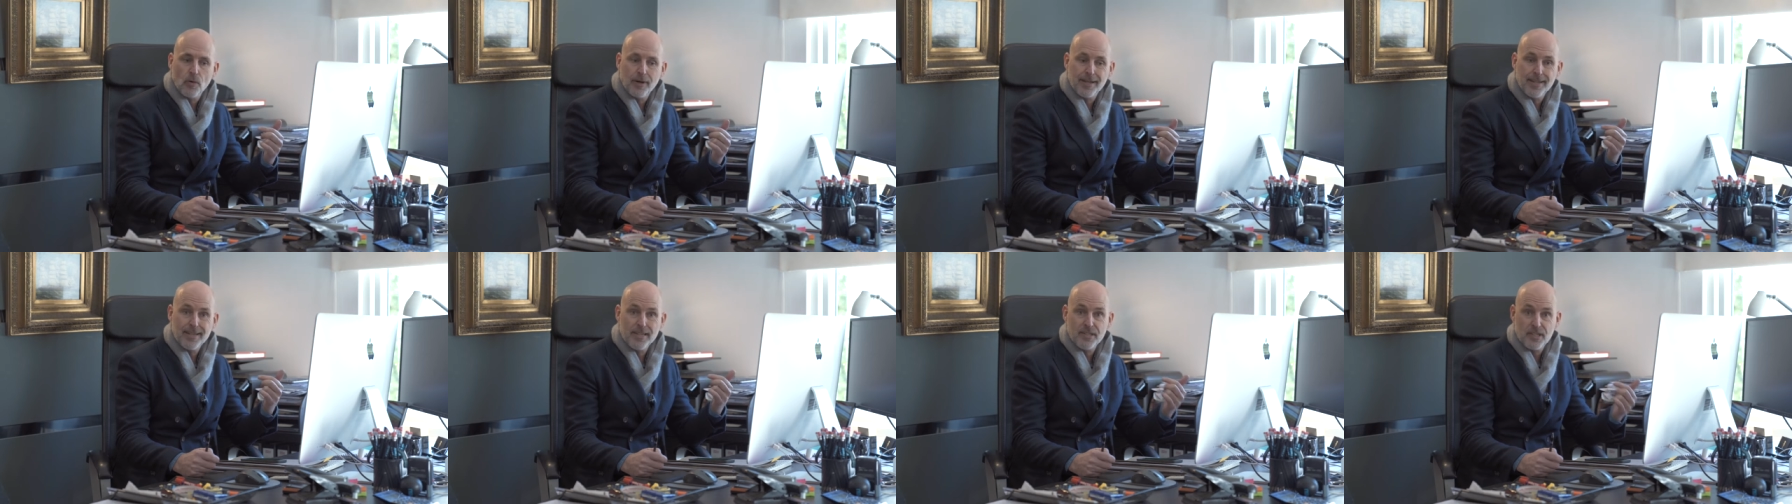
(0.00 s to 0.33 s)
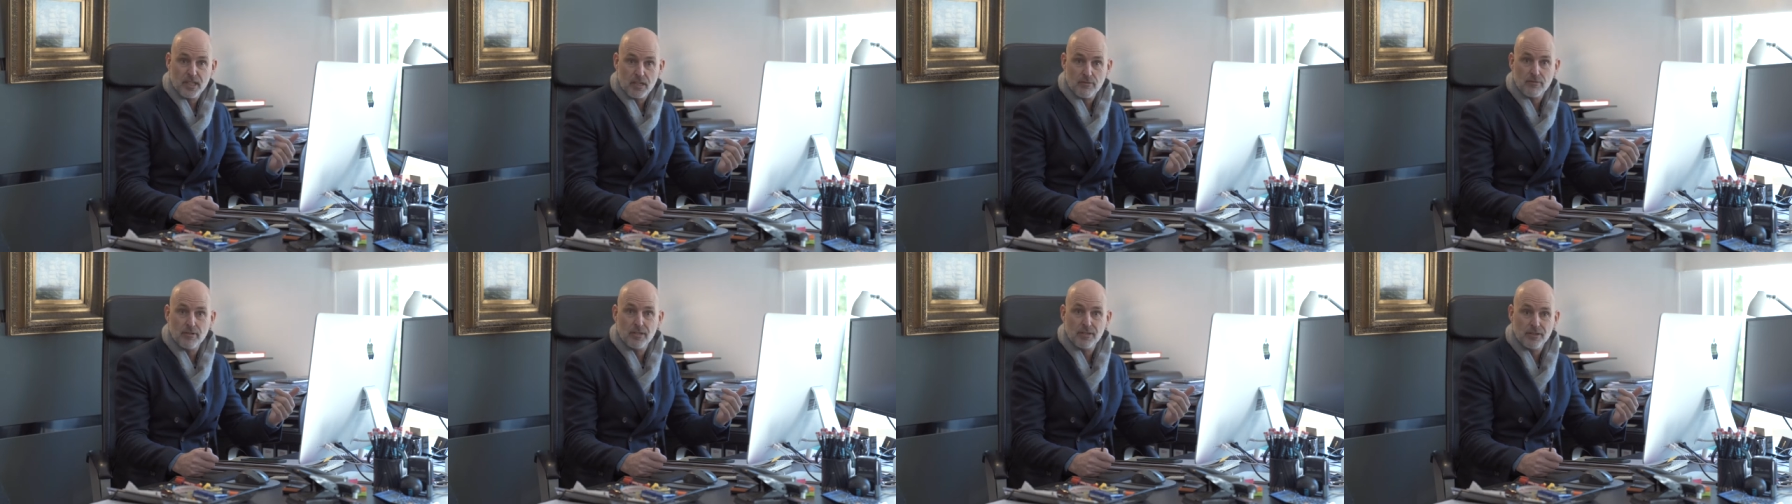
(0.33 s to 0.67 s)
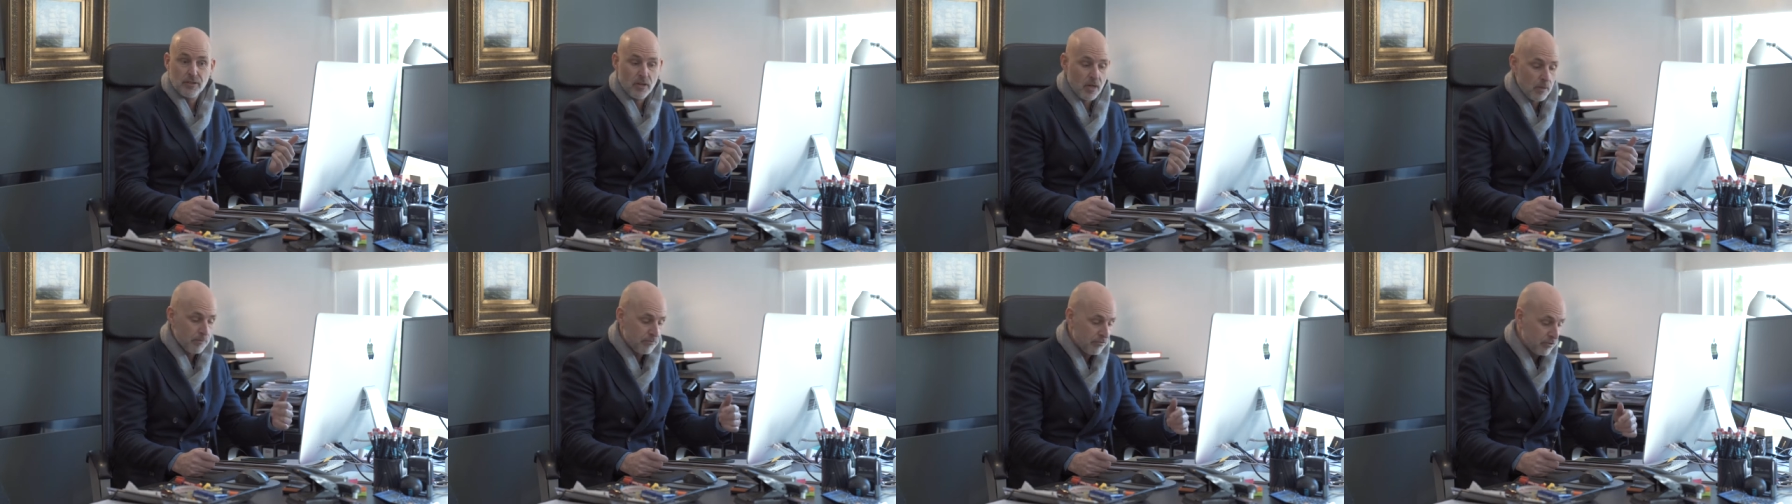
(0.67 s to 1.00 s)
an interior
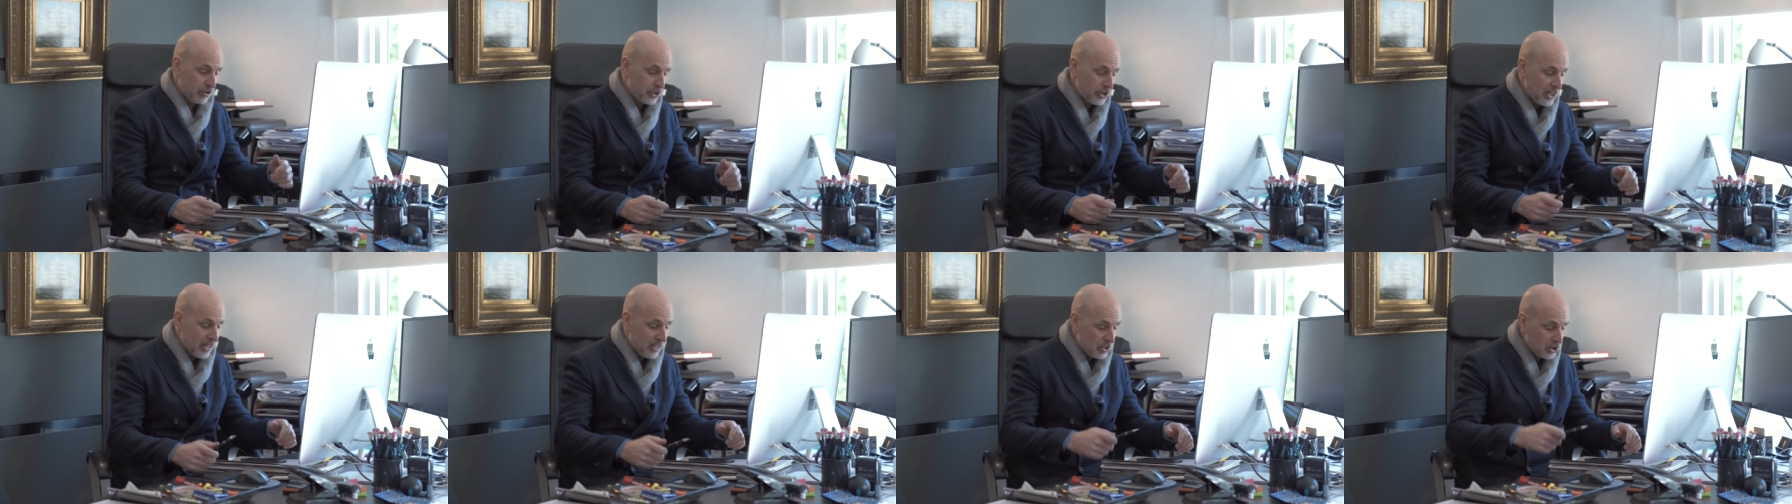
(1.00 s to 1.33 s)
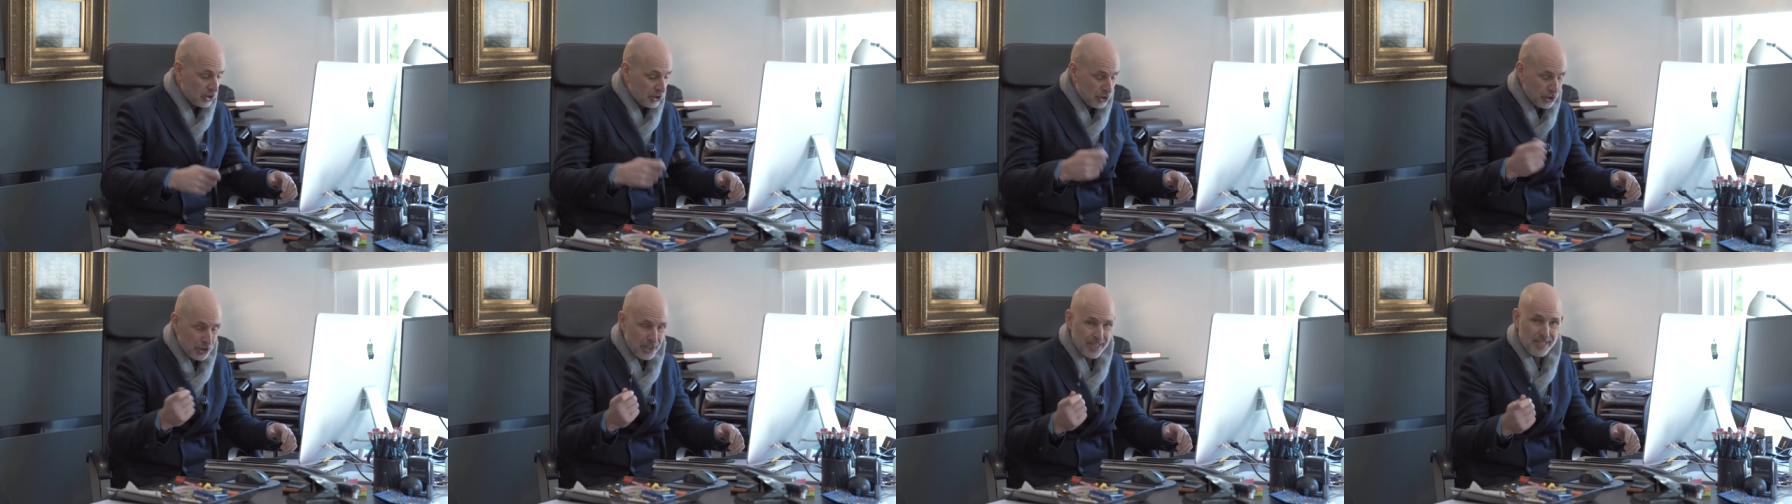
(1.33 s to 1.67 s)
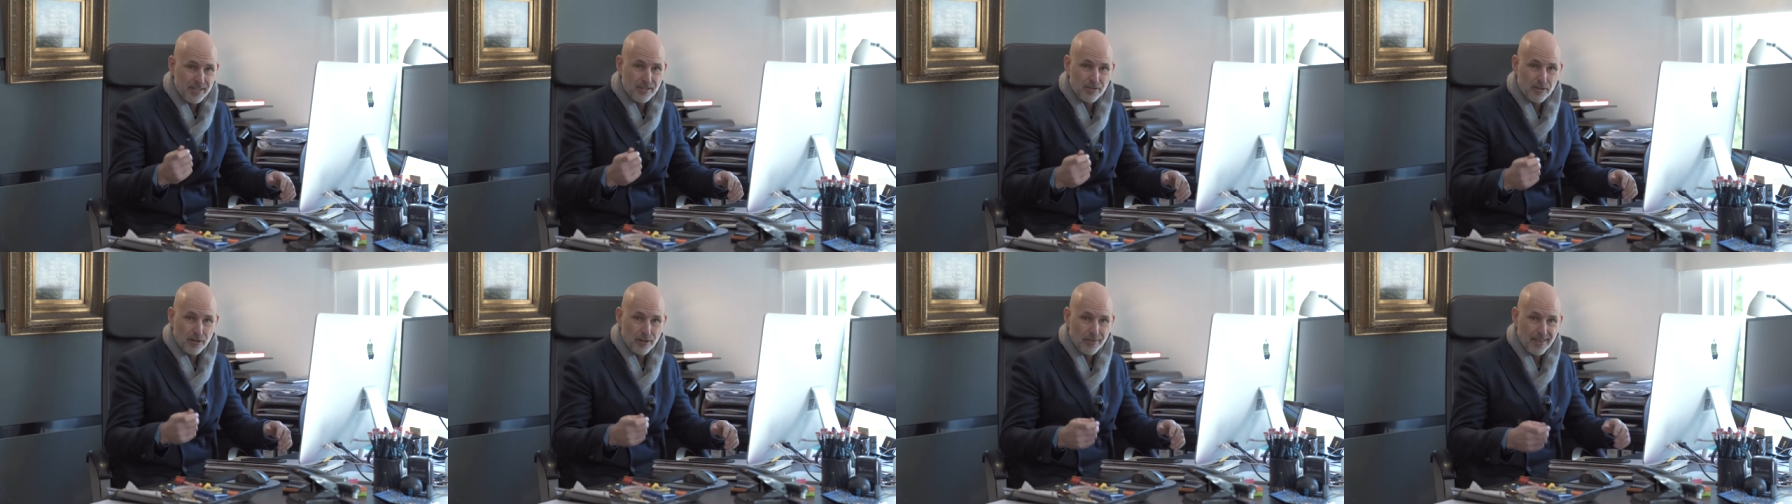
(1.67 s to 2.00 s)
design project.
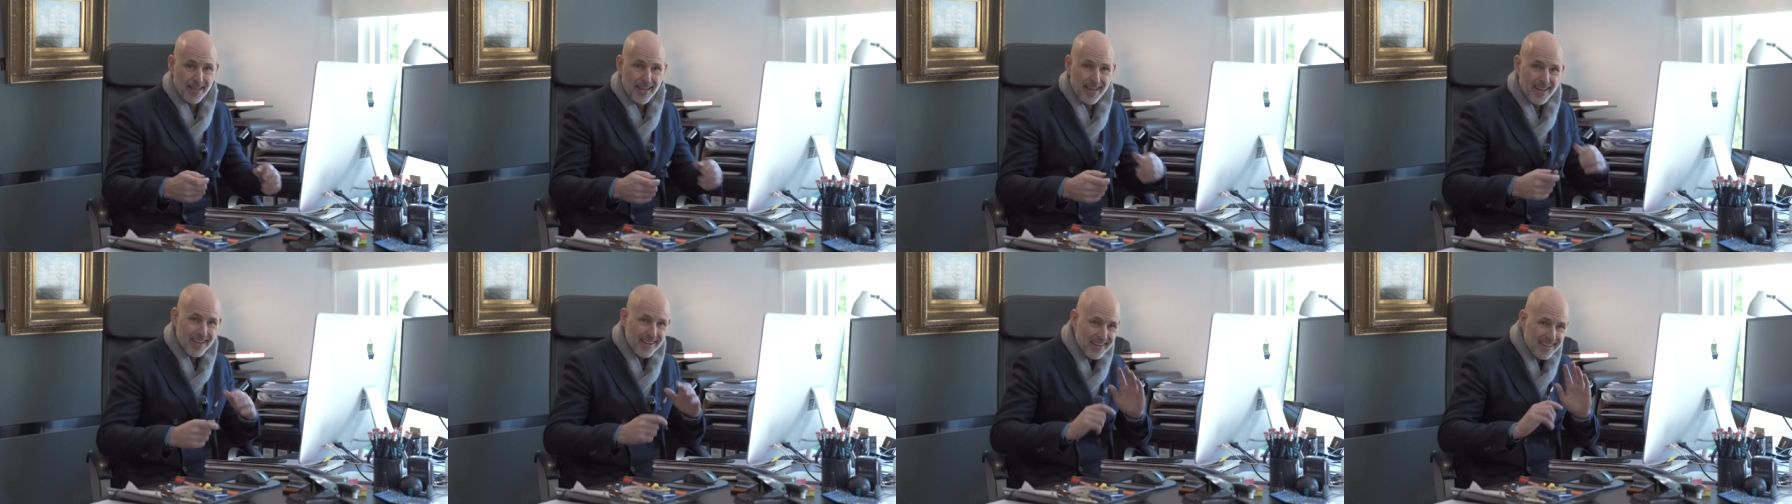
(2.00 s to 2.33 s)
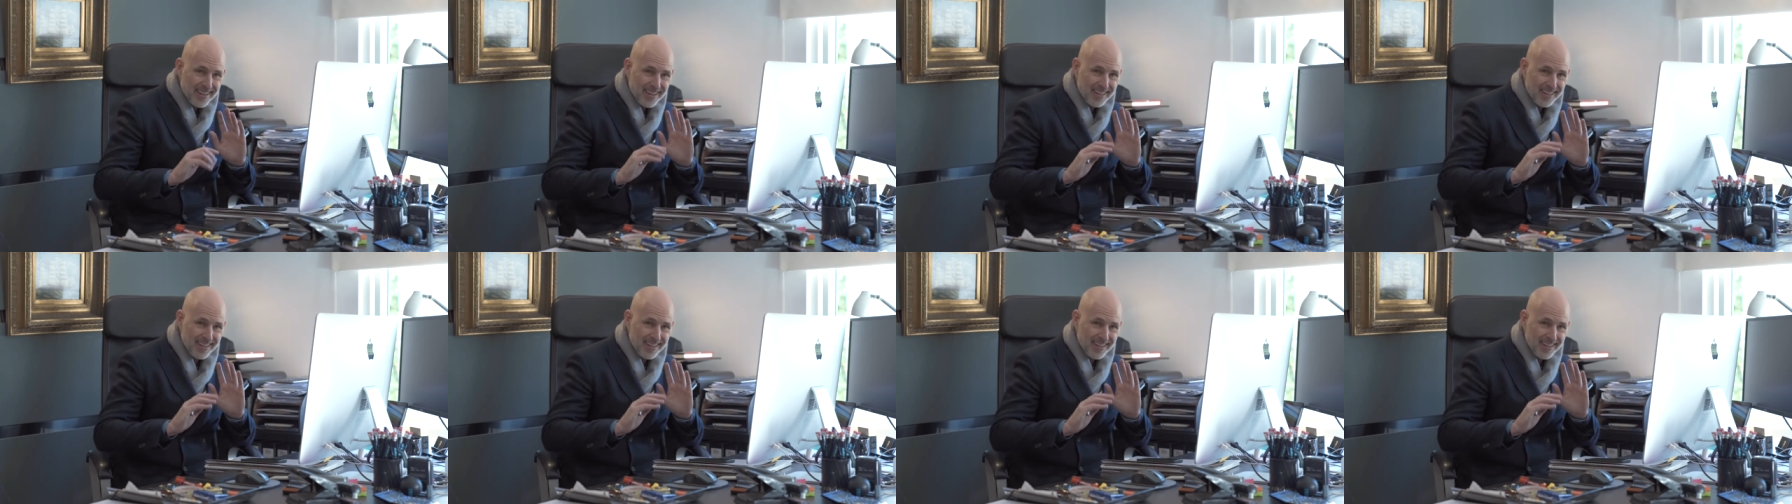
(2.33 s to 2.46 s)
She's got that.